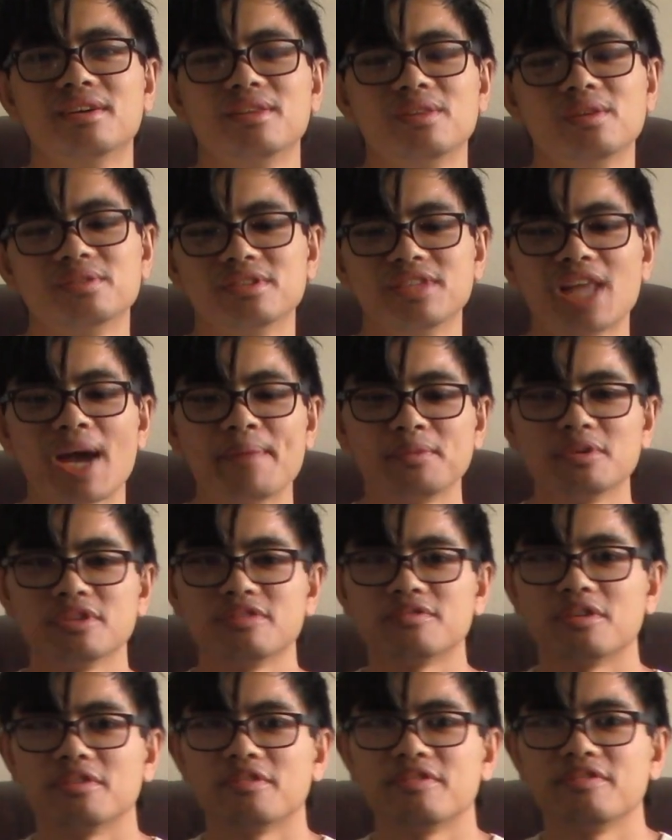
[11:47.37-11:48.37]
There's adapters
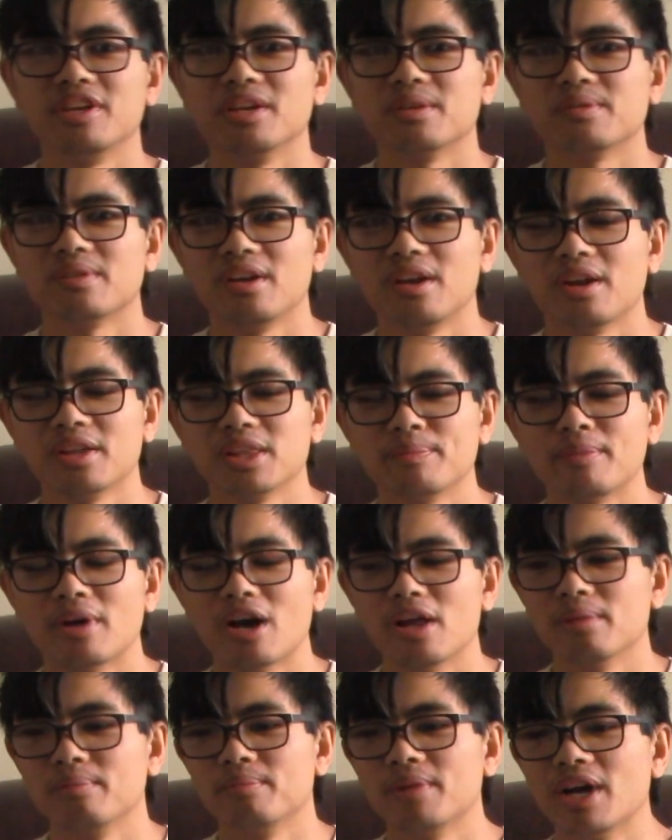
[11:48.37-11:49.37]
for our feet right here at the
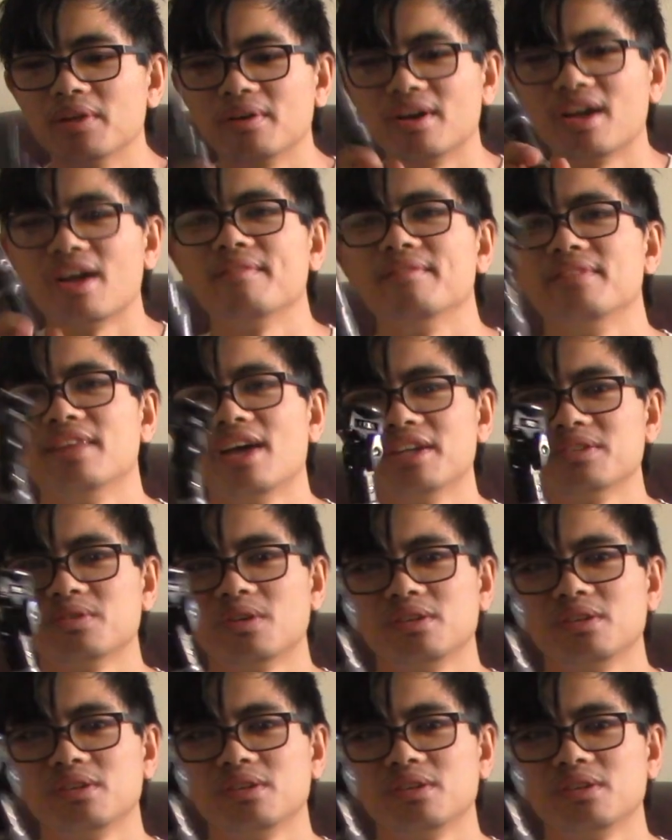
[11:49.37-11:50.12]
bottom, but I don't have that,